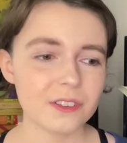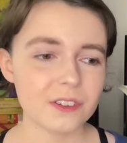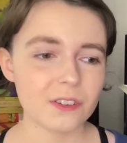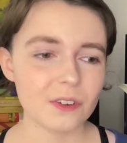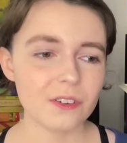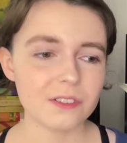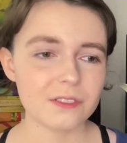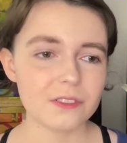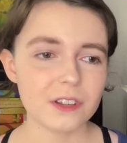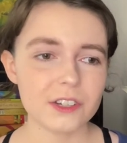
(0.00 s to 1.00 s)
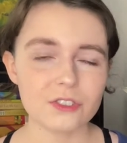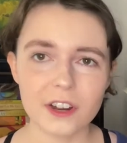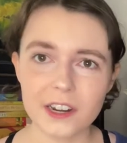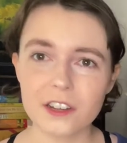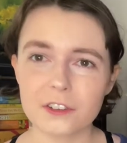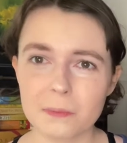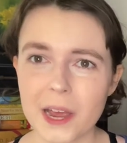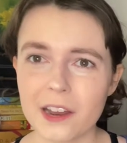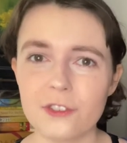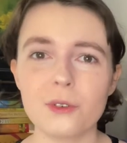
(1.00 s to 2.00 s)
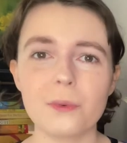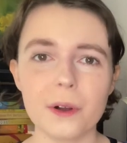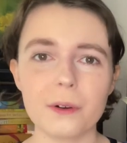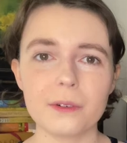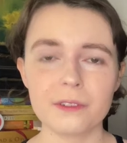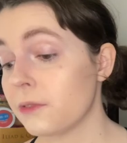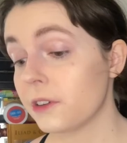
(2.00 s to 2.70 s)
not like trying to expand your world.